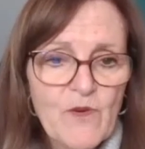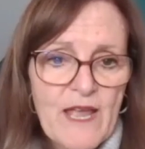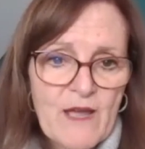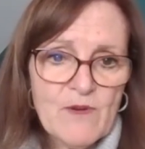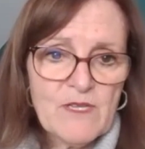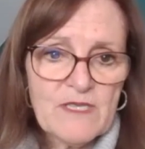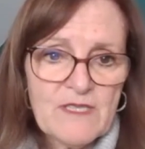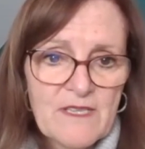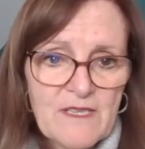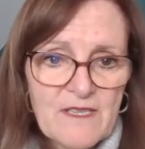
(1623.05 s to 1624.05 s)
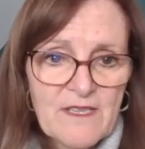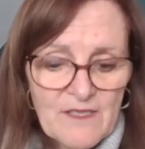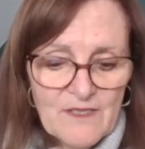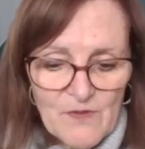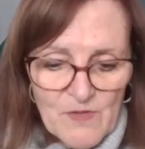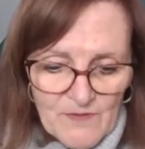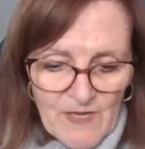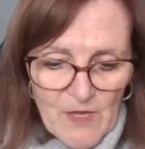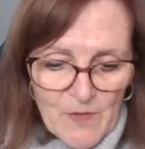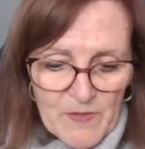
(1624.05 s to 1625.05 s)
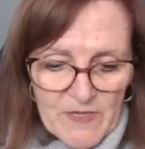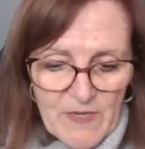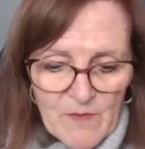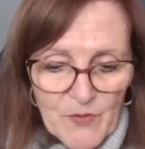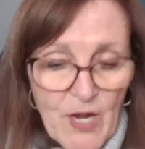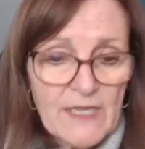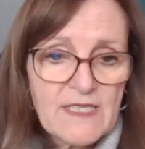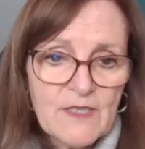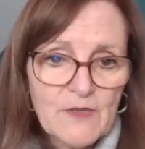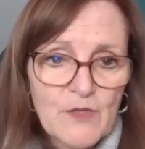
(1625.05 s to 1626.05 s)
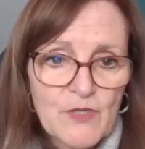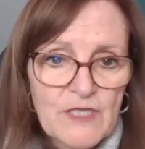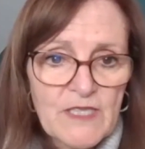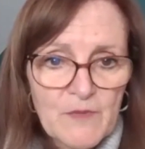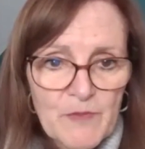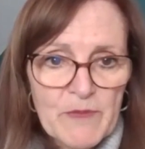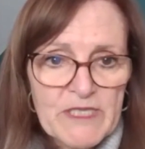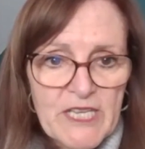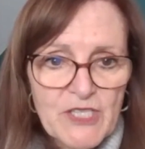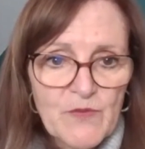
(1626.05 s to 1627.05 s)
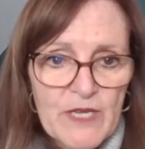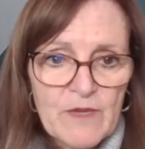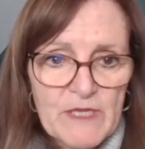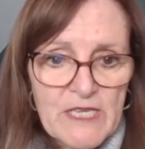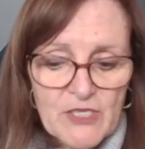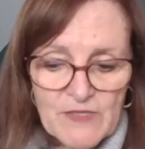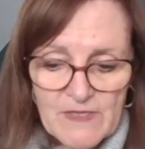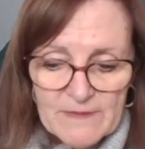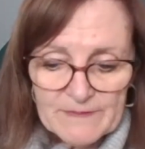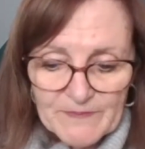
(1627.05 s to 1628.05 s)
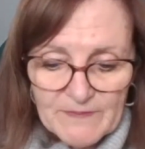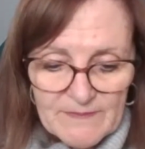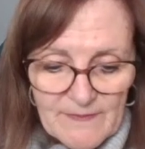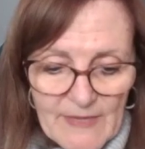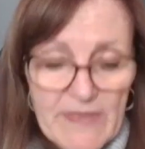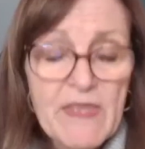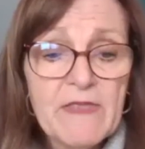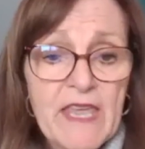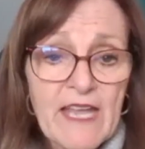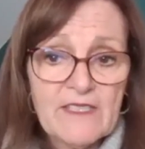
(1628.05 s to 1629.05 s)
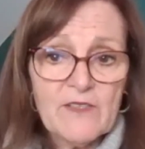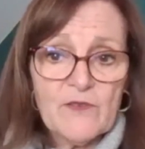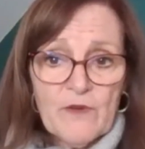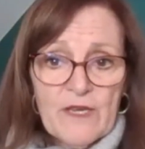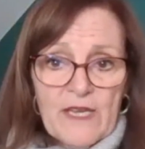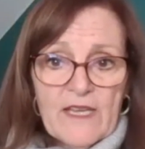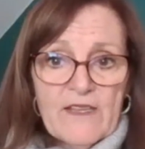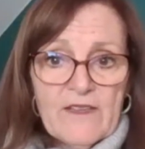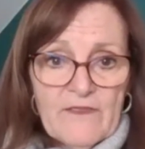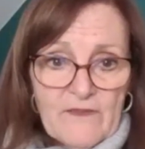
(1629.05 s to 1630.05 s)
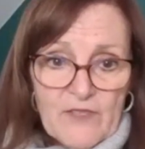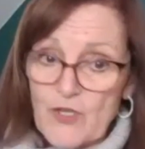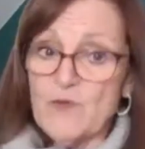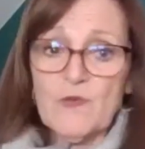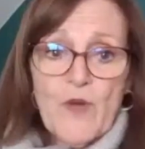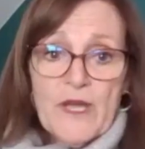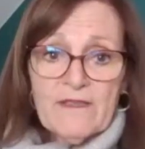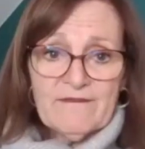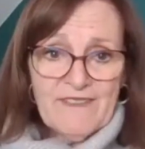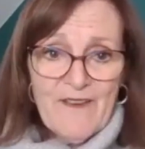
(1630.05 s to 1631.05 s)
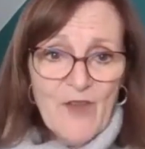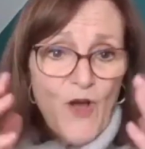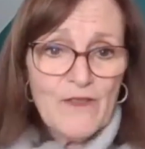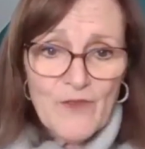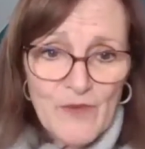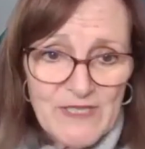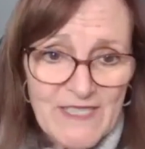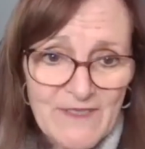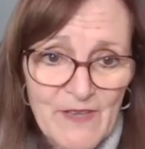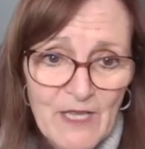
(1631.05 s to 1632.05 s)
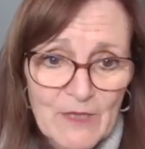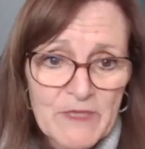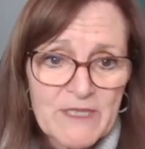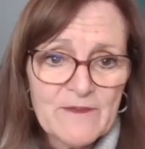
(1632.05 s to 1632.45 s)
hours to develop product solution and implementation recommendations. And then they had to choose one of all of the ones they developed